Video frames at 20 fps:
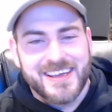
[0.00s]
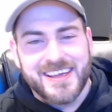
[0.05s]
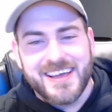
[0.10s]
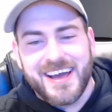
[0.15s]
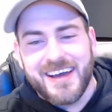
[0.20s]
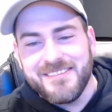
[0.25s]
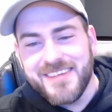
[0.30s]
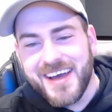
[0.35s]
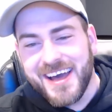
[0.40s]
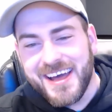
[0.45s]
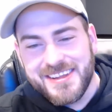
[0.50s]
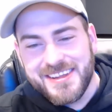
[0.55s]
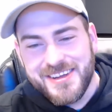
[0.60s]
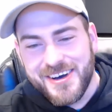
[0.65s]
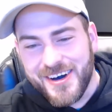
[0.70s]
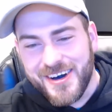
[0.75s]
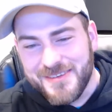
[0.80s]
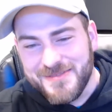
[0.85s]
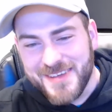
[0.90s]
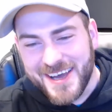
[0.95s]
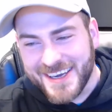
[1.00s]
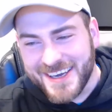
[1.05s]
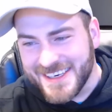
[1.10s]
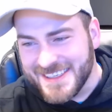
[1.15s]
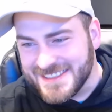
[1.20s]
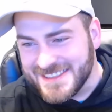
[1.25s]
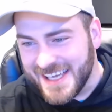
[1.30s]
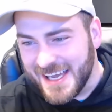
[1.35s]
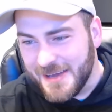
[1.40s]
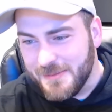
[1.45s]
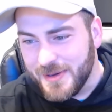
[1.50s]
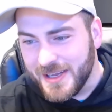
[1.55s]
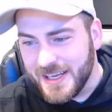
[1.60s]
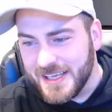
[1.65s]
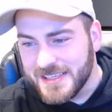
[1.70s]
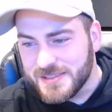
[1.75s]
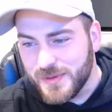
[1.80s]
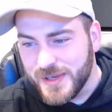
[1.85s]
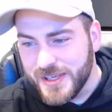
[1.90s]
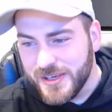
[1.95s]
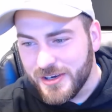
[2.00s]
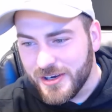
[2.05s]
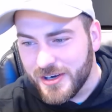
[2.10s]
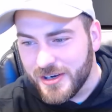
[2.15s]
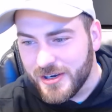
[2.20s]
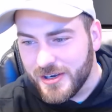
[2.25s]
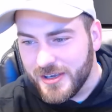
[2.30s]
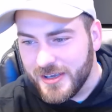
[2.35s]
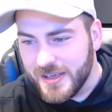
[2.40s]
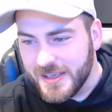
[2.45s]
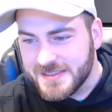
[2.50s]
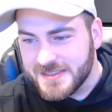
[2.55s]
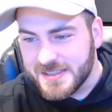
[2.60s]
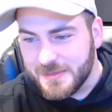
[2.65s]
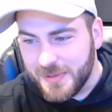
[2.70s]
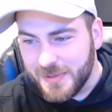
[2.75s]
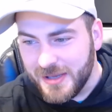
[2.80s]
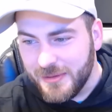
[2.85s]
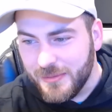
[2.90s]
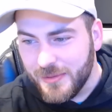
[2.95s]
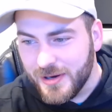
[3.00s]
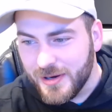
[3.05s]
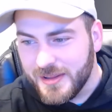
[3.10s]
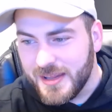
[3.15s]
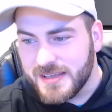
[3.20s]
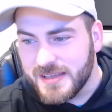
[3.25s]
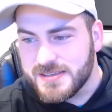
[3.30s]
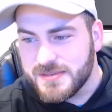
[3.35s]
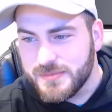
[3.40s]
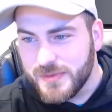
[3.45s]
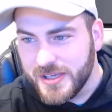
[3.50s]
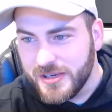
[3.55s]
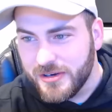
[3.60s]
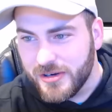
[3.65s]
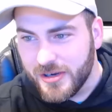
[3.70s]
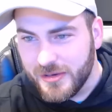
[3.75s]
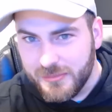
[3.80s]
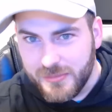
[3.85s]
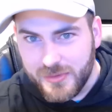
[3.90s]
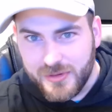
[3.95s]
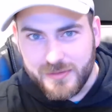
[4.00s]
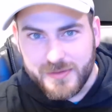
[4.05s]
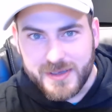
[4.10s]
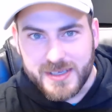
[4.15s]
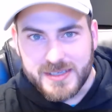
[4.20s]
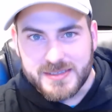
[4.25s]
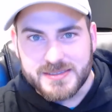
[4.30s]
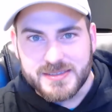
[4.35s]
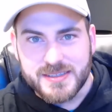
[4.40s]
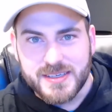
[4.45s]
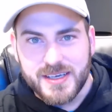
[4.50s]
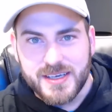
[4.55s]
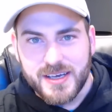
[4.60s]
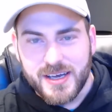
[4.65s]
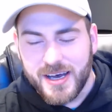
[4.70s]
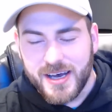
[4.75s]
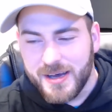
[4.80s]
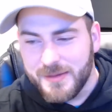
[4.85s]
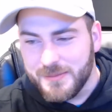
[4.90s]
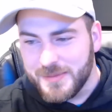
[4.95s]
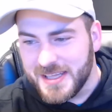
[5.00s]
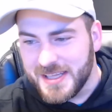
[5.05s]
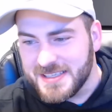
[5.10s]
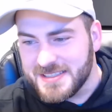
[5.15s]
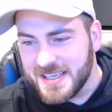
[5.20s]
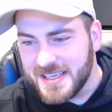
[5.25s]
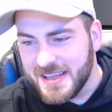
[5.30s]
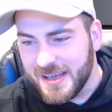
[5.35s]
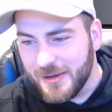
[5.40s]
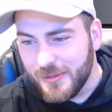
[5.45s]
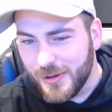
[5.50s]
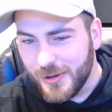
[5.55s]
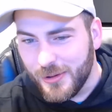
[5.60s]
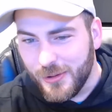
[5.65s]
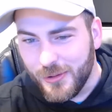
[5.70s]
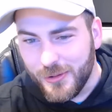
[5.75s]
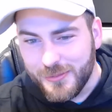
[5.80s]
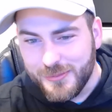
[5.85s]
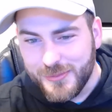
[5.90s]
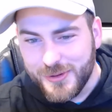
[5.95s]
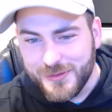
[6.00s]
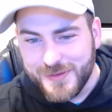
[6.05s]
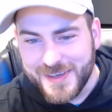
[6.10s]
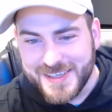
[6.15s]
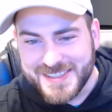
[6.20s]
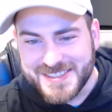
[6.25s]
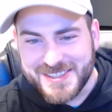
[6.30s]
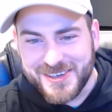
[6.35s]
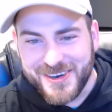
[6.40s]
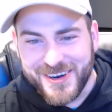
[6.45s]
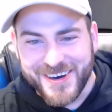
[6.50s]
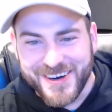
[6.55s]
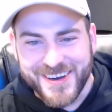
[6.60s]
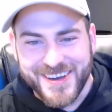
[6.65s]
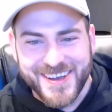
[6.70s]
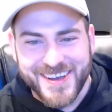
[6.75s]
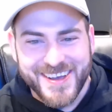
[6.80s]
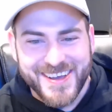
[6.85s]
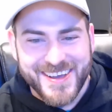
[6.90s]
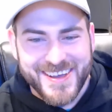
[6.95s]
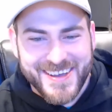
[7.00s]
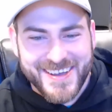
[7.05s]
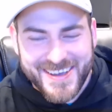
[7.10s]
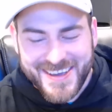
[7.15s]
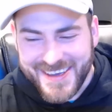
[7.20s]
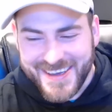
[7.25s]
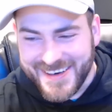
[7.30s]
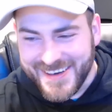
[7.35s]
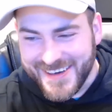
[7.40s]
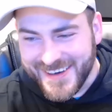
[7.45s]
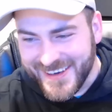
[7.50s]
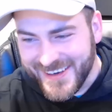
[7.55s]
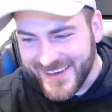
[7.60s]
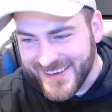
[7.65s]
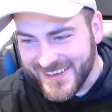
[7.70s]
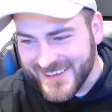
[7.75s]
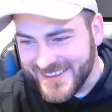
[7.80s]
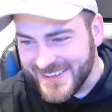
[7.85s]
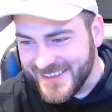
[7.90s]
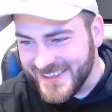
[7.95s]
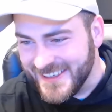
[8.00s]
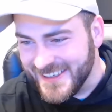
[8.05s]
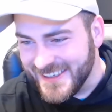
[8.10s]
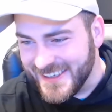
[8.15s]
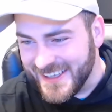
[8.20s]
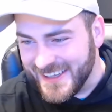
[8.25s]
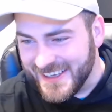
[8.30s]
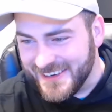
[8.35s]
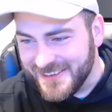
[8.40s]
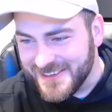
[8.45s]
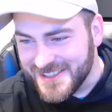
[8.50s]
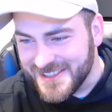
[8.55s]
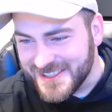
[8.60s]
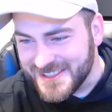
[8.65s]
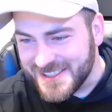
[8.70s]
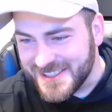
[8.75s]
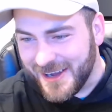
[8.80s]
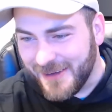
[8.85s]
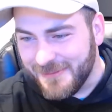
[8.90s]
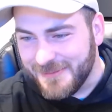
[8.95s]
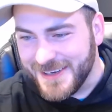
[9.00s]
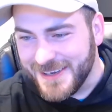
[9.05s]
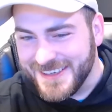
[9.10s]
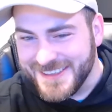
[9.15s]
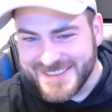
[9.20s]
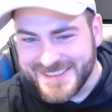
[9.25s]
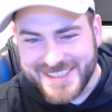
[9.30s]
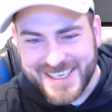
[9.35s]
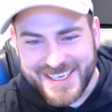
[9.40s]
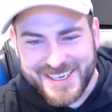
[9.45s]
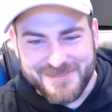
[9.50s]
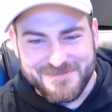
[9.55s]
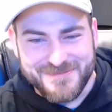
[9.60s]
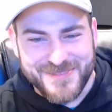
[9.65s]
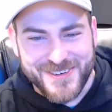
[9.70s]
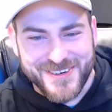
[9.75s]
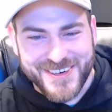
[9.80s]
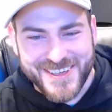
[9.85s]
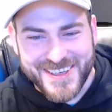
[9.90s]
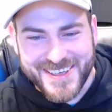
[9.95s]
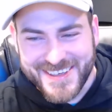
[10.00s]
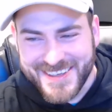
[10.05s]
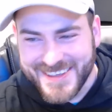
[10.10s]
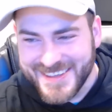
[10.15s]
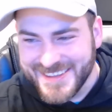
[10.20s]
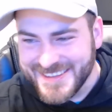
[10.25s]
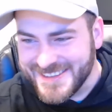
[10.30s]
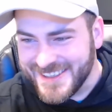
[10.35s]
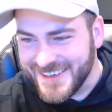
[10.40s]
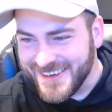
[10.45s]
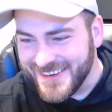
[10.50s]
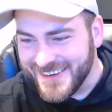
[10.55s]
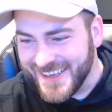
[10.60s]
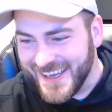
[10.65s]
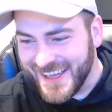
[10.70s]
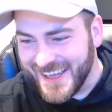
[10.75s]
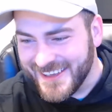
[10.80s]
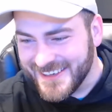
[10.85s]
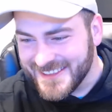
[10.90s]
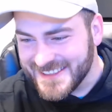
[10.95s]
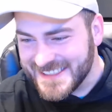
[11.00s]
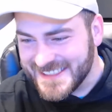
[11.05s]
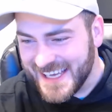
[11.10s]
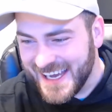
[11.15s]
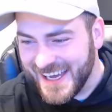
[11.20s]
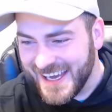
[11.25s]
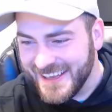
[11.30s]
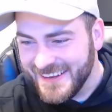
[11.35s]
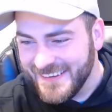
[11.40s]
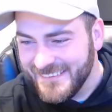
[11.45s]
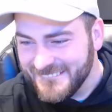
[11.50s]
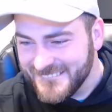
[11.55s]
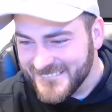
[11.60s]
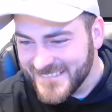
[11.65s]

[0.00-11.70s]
I'm not gonna say it, but it's the P word. That's when you're in movies. But they said they were an old movie star, and they were just stopping in to say good morning. So yeah, there's that.